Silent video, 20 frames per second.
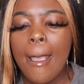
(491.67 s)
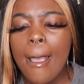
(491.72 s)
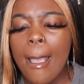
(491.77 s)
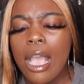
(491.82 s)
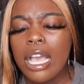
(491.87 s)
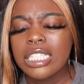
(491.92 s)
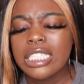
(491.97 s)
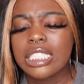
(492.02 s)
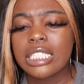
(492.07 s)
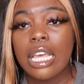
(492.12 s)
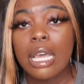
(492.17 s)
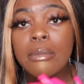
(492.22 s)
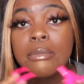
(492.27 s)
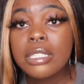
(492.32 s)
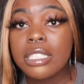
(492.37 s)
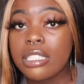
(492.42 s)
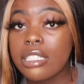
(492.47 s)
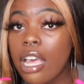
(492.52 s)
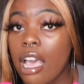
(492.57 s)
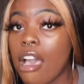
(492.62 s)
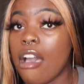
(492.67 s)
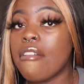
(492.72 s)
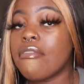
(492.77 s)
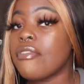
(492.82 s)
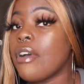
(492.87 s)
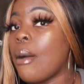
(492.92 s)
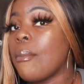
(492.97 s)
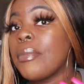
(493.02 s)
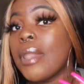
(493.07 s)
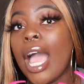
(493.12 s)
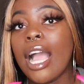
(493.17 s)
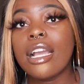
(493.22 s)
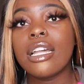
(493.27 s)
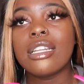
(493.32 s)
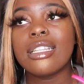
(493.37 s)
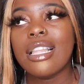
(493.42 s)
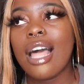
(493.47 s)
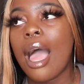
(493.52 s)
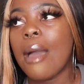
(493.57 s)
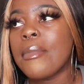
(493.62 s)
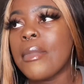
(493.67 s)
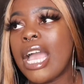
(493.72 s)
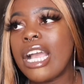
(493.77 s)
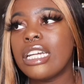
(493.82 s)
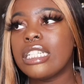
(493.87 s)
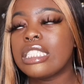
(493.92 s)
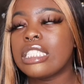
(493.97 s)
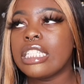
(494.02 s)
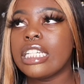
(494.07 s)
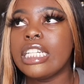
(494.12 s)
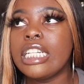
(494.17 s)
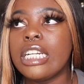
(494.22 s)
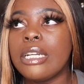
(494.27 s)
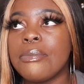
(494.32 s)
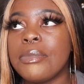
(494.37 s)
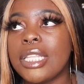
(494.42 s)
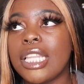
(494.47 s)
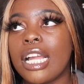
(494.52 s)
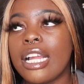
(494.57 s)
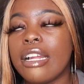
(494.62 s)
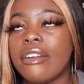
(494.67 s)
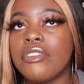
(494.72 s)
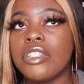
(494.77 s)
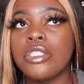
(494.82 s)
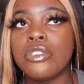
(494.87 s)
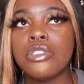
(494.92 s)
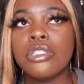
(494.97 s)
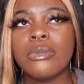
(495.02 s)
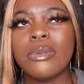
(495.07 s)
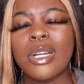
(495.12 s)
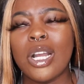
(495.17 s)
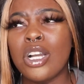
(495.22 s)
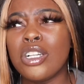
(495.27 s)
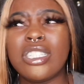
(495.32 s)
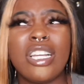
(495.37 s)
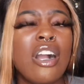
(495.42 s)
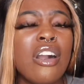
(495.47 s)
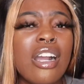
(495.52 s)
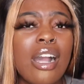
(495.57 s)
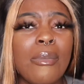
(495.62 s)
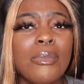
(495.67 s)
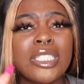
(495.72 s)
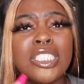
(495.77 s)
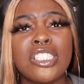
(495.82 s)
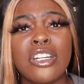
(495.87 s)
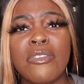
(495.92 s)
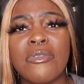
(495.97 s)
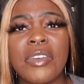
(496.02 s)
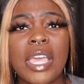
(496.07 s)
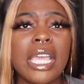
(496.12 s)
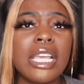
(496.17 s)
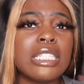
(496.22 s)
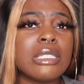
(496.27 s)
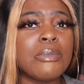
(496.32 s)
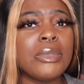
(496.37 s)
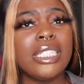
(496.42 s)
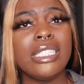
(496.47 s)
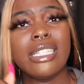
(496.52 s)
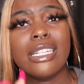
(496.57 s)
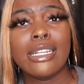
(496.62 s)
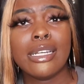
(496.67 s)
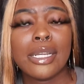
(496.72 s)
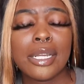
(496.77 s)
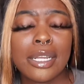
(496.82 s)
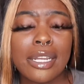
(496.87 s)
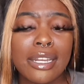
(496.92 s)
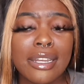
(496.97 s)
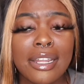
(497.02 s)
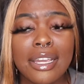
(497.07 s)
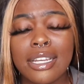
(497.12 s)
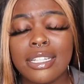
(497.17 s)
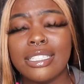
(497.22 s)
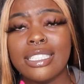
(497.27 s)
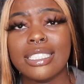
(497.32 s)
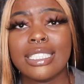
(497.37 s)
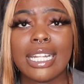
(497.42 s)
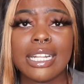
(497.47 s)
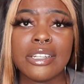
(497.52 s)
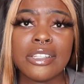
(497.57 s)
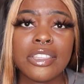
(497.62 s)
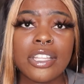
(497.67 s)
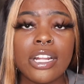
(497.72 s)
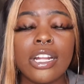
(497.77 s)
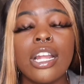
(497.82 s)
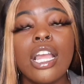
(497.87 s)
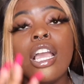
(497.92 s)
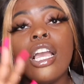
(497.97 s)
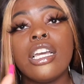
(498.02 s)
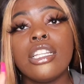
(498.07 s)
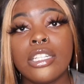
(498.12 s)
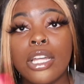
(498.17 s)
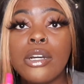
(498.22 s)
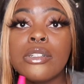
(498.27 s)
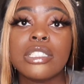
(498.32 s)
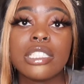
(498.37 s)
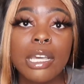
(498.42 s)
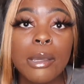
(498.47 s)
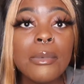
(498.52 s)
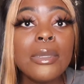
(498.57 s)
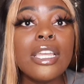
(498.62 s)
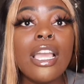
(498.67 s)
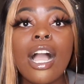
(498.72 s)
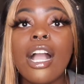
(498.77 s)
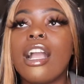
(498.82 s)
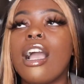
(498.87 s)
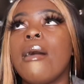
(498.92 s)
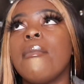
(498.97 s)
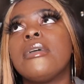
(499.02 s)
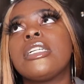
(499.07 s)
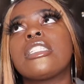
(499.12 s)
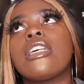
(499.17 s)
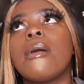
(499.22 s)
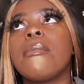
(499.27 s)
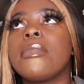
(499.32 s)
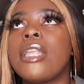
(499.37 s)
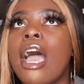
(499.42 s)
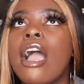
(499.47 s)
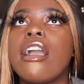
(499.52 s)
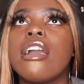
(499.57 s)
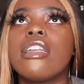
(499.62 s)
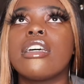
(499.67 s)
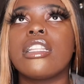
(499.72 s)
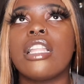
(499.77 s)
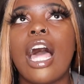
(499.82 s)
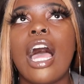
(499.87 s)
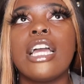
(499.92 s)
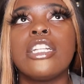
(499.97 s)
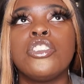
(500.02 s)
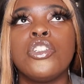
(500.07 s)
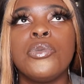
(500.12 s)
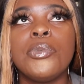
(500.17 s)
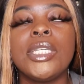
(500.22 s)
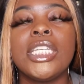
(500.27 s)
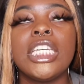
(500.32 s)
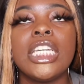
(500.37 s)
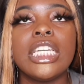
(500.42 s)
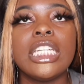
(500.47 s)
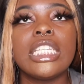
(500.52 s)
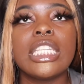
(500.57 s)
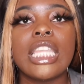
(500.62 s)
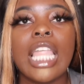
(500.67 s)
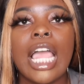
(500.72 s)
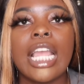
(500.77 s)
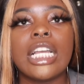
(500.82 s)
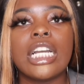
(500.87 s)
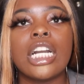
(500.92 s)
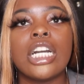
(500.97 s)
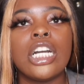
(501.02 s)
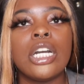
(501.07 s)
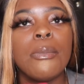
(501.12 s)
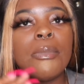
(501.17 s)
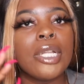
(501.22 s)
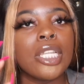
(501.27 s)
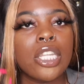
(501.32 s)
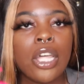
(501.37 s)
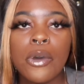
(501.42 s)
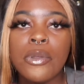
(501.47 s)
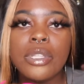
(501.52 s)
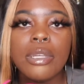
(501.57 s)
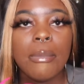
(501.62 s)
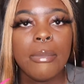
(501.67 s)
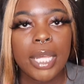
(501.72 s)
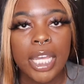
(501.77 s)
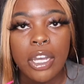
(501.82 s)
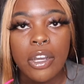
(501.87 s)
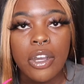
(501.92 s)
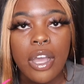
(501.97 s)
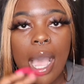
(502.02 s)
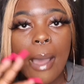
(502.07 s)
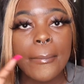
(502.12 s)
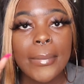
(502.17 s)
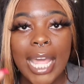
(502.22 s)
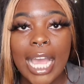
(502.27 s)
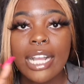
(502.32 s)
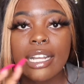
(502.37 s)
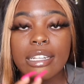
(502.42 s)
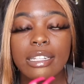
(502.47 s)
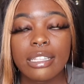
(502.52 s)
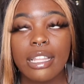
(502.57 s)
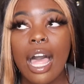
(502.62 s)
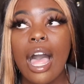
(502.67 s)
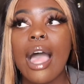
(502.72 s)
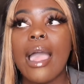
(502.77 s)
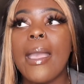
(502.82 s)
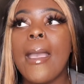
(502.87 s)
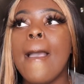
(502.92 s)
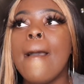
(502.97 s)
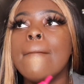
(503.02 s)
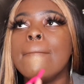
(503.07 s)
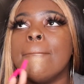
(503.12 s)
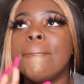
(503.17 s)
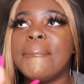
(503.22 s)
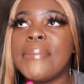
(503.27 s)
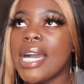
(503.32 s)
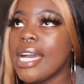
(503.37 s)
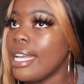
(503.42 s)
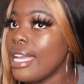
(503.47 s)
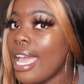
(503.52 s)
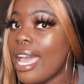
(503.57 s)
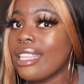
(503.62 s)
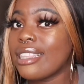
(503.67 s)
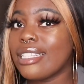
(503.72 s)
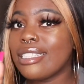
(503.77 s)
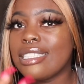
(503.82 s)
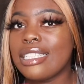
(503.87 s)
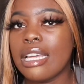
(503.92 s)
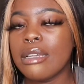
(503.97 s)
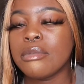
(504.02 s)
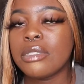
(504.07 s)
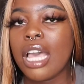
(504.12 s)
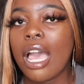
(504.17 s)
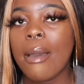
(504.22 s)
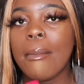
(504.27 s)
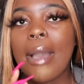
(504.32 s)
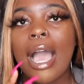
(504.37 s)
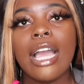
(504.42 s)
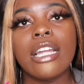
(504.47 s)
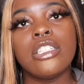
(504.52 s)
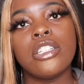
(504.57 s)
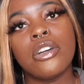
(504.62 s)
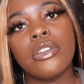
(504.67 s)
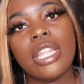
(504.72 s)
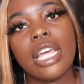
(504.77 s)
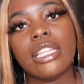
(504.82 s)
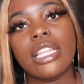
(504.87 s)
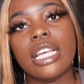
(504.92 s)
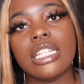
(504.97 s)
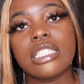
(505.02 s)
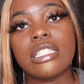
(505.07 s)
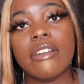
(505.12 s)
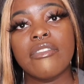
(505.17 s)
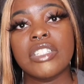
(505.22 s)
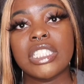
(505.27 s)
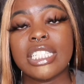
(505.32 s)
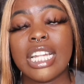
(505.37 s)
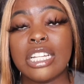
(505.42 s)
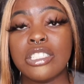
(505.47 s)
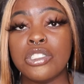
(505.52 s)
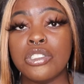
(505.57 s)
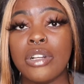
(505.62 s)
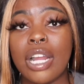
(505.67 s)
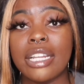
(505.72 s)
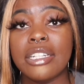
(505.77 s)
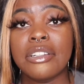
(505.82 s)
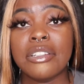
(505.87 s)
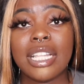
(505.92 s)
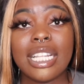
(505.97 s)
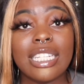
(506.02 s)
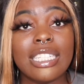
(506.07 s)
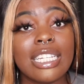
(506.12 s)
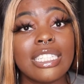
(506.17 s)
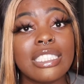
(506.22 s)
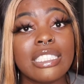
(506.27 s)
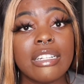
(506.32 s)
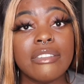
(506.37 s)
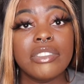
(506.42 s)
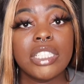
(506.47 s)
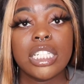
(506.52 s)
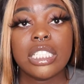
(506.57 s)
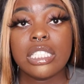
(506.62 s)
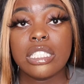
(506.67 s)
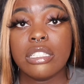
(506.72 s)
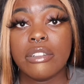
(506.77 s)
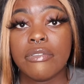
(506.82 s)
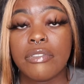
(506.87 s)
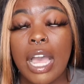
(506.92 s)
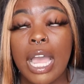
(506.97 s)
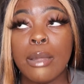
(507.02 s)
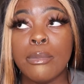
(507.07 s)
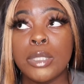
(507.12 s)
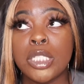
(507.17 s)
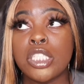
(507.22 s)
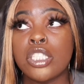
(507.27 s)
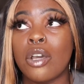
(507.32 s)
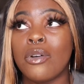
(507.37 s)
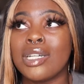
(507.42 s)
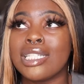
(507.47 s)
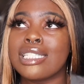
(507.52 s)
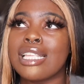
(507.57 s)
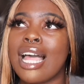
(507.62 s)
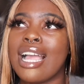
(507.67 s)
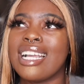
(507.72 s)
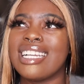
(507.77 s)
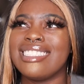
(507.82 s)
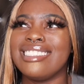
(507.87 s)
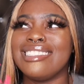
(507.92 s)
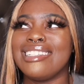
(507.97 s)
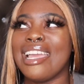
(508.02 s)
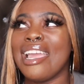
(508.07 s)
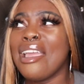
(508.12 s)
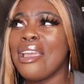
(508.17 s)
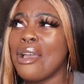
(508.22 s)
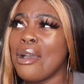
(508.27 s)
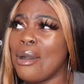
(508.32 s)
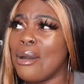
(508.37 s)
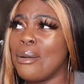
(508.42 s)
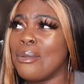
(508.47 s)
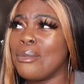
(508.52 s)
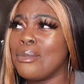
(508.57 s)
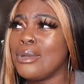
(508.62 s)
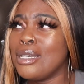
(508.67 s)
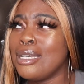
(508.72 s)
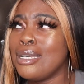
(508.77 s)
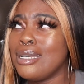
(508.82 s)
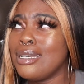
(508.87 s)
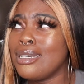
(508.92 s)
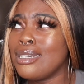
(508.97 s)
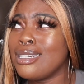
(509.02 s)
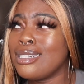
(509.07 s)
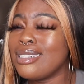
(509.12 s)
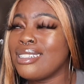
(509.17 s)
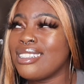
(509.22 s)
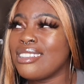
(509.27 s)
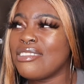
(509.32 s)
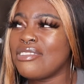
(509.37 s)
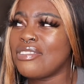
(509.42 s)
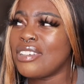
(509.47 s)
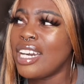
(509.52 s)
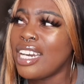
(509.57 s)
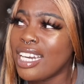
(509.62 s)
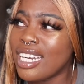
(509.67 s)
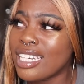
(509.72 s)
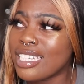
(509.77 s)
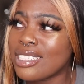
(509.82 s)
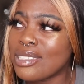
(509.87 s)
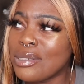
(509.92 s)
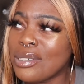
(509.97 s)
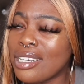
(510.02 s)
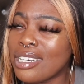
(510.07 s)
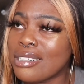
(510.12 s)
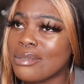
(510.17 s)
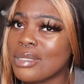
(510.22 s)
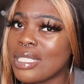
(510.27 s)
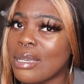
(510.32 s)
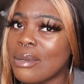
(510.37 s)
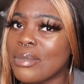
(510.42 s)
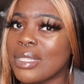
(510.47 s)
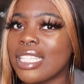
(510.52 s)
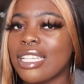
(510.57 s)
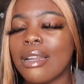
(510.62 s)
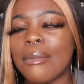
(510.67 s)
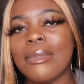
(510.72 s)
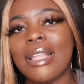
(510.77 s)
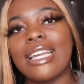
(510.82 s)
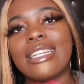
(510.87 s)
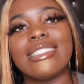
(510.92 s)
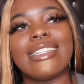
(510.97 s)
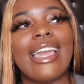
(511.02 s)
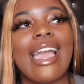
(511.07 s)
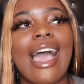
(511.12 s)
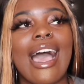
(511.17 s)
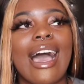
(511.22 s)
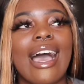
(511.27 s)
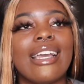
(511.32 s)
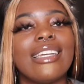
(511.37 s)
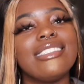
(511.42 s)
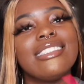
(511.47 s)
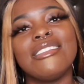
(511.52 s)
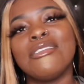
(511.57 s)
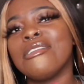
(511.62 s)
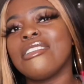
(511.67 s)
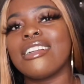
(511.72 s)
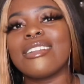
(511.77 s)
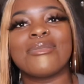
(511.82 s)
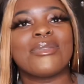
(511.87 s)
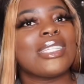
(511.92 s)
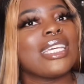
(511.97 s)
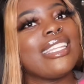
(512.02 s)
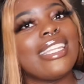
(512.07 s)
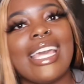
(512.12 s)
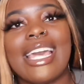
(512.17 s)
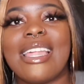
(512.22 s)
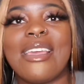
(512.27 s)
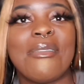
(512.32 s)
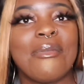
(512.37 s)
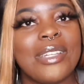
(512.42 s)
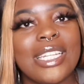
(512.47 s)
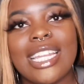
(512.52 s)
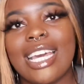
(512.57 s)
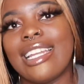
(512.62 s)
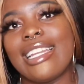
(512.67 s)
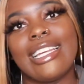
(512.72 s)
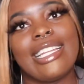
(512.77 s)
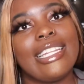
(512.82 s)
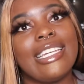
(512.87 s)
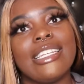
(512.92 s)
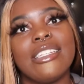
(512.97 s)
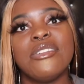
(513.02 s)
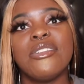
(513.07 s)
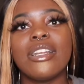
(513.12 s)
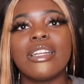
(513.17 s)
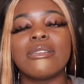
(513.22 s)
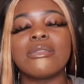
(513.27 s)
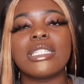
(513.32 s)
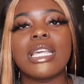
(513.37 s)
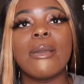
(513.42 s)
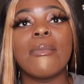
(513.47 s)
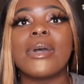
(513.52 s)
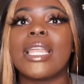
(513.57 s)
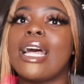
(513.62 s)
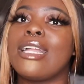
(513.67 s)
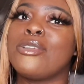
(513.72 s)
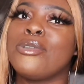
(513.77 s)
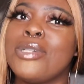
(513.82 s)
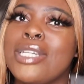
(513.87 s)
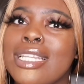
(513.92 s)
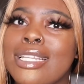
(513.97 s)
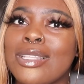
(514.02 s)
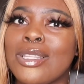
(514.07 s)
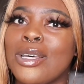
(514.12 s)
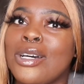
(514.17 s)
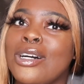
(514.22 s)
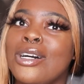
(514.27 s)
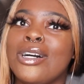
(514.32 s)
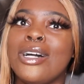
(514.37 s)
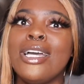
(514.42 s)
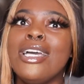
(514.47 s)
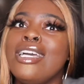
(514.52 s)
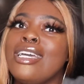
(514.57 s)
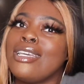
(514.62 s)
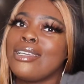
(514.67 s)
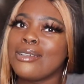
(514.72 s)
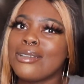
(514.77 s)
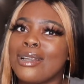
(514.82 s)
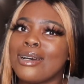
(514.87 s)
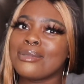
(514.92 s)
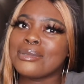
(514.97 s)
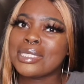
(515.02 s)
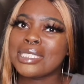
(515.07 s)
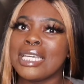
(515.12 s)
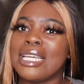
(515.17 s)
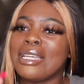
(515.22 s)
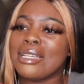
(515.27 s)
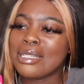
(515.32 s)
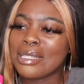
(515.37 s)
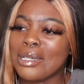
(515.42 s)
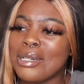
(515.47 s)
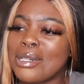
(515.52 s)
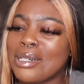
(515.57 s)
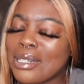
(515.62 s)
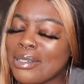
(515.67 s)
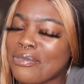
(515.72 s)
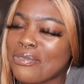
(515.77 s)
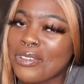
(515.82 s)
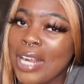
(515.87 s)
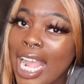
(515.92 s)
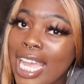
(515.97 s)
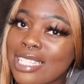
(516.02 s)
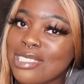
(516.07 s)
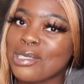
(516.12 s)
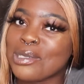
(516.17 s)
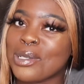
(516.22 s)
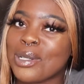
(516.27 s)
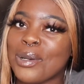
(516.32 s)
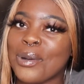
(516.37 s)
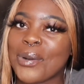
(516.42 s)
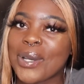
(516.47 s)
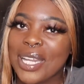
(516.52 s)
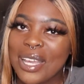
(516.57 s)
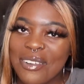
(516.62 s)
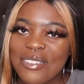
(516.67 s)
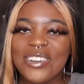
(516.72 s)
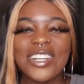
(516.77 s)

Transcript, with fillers: some stuff, I'm not gonna lie, I'm not gonna sit here and be like every YouTuber, oh y'all comments don't faze me, da da da da da, this, that, and the third. No, some of y'all comments, I'm not gonna lie, do be hitting like below the belt, I'm not gonna lie. But at the same time, I know that that stuff is not true. I know that that stuff doesn't define me. So it's like, damn fuck, you know what I'm saying? But then I'm like, nah, you know what I'm saying? That ain't me, that ain't it, you know what I'm saying? But I do get a little, you know what I'm saying, a little frazzled or whatever.